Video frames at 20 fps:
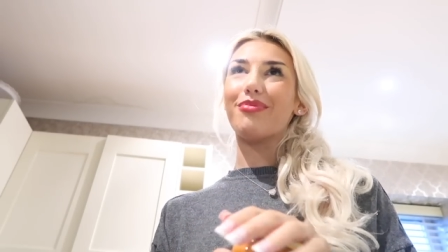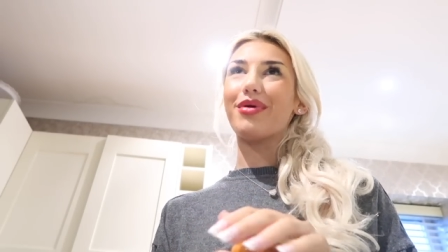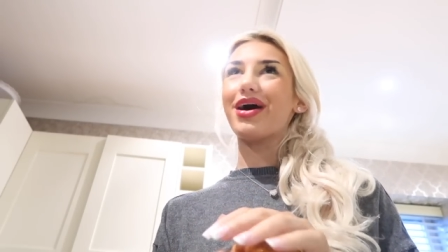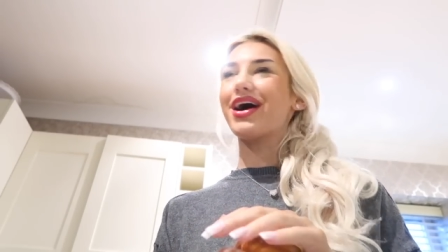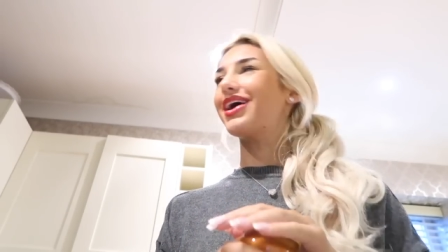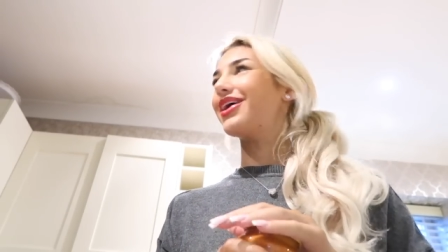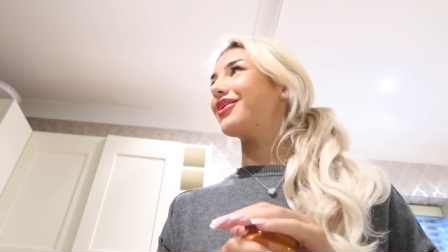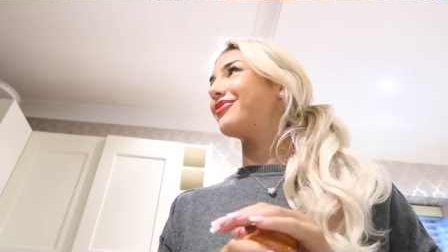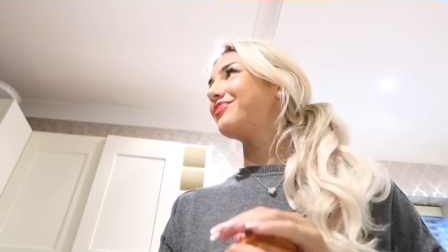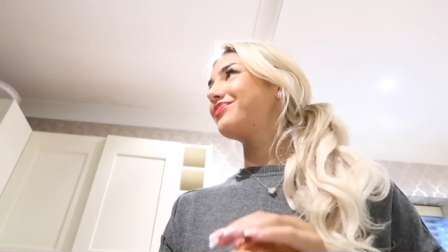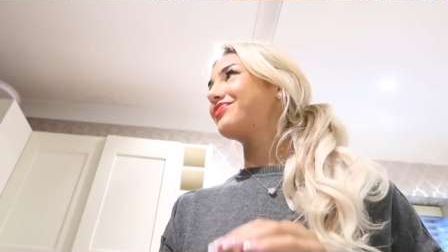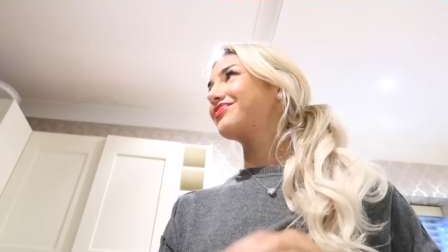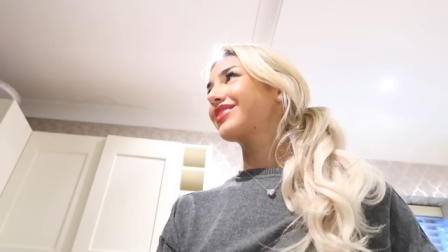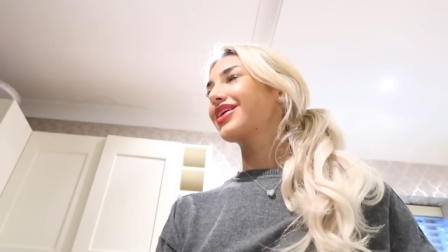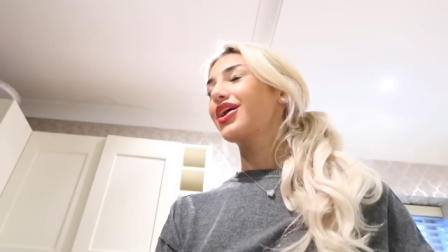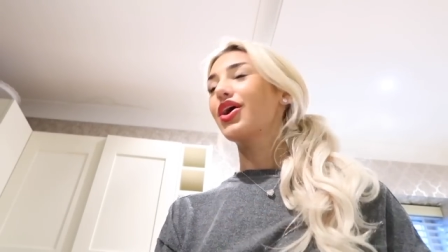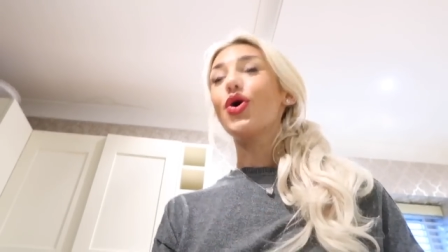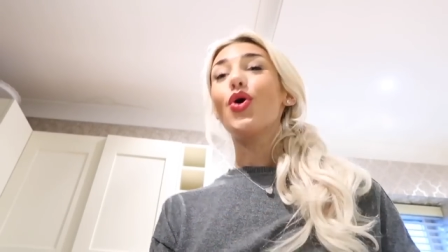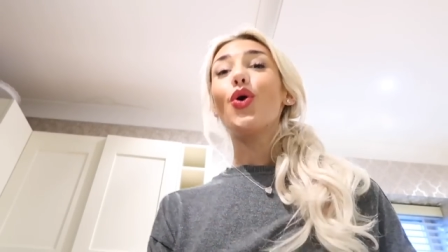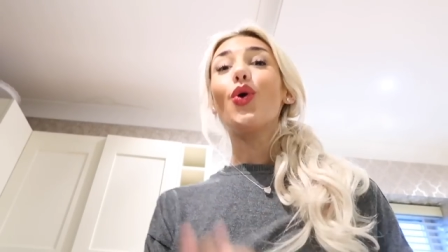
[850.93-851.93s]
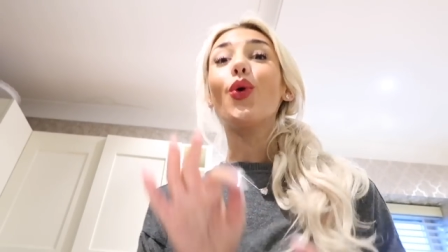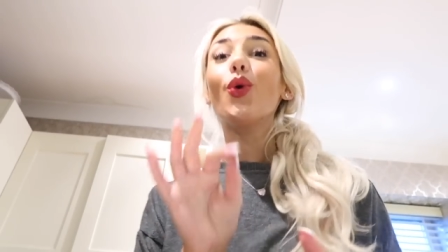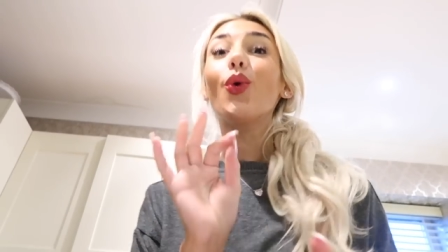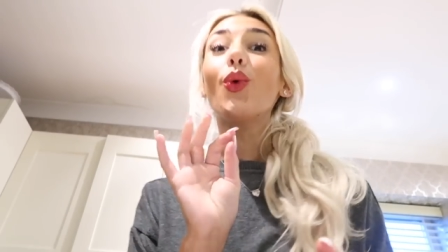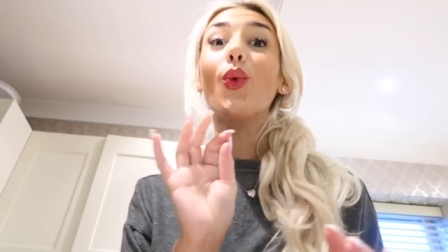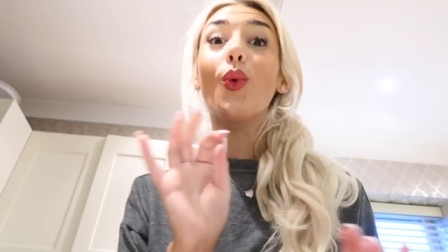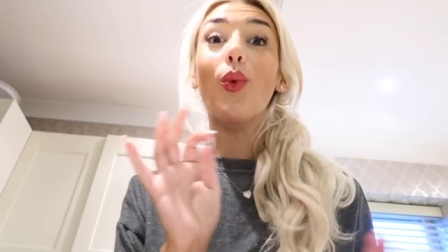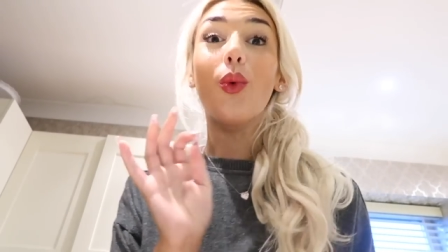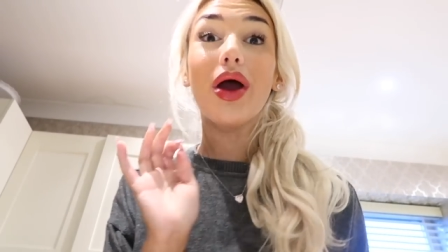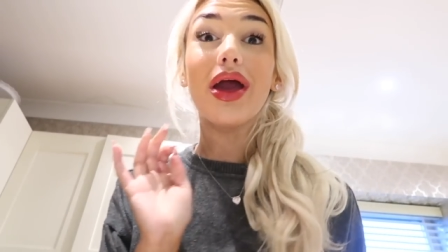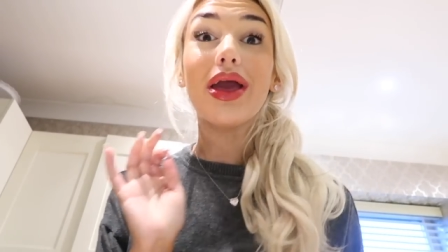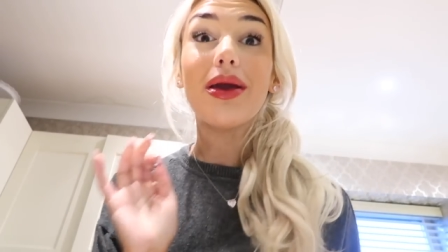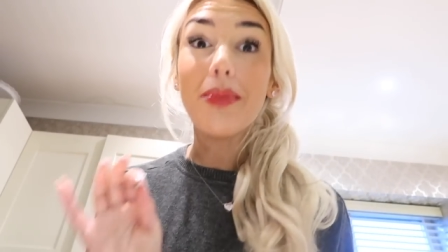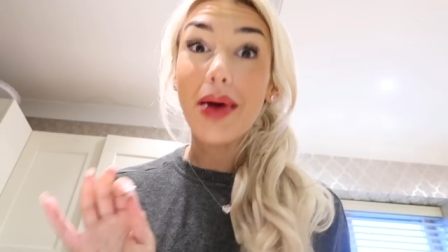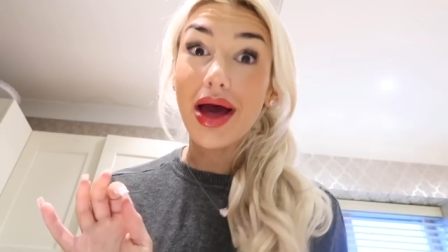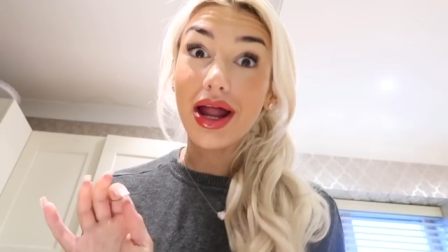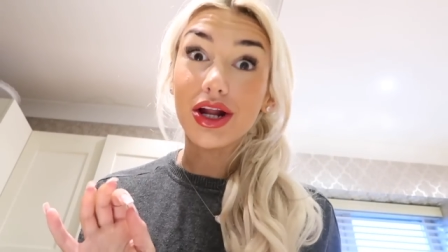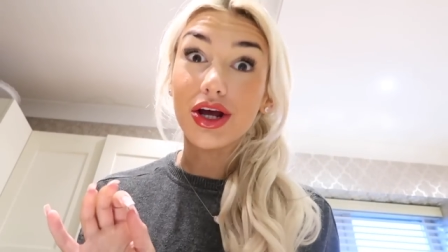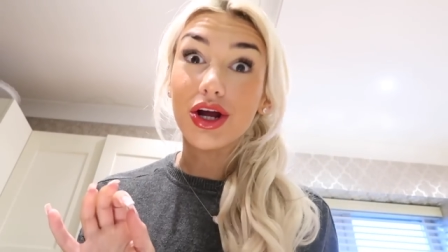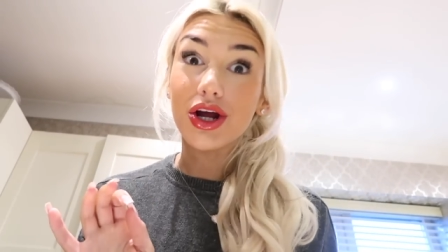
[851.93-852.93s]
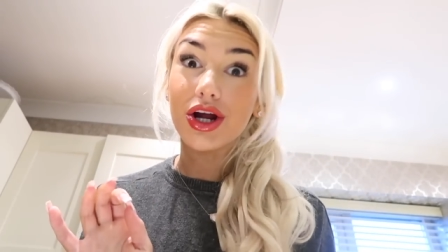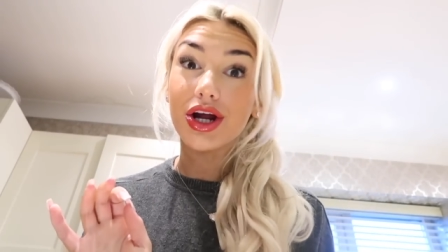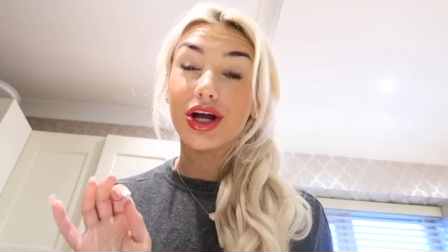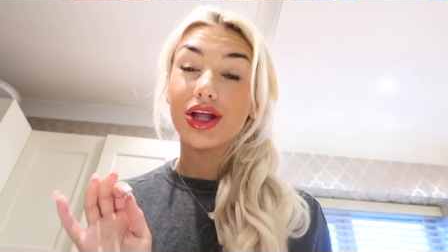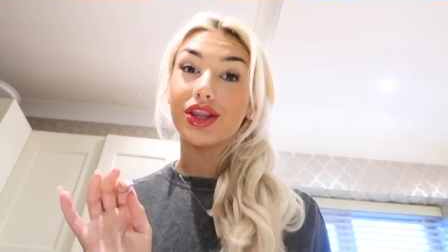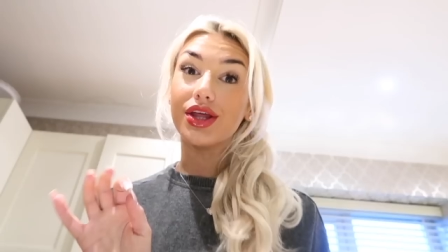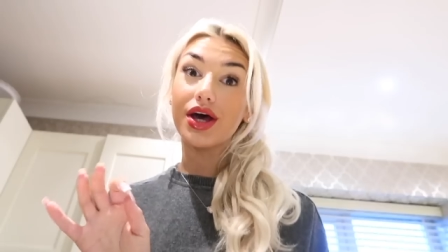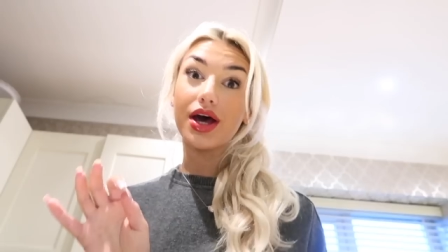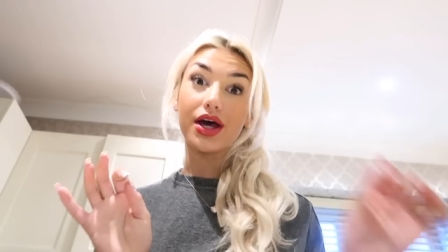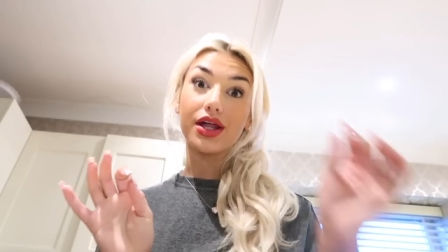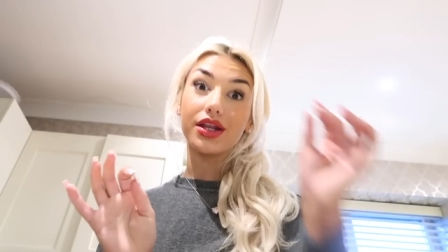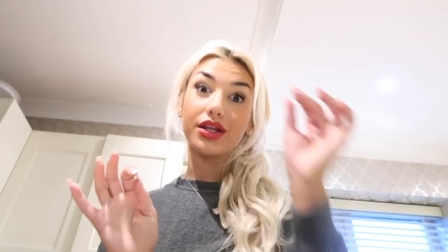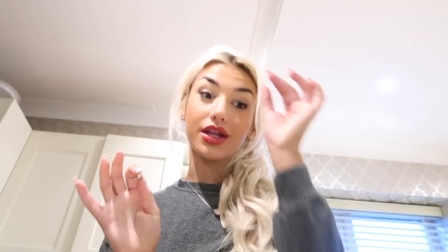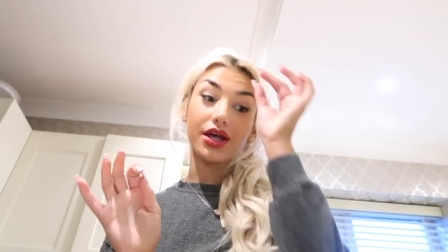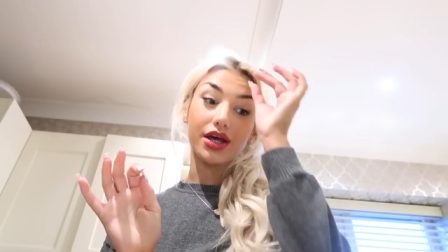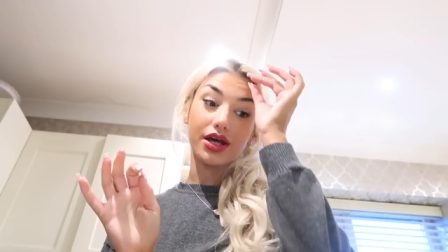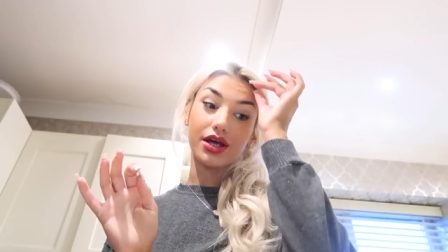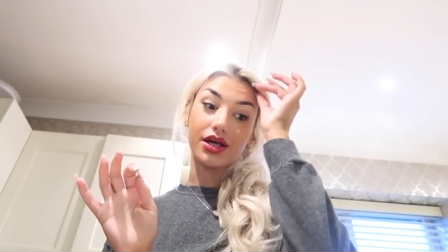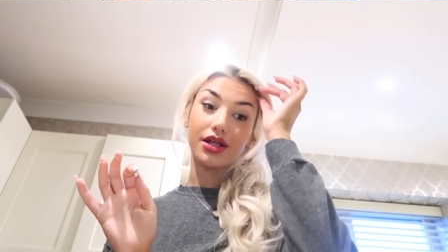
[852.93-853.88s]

better. Way better than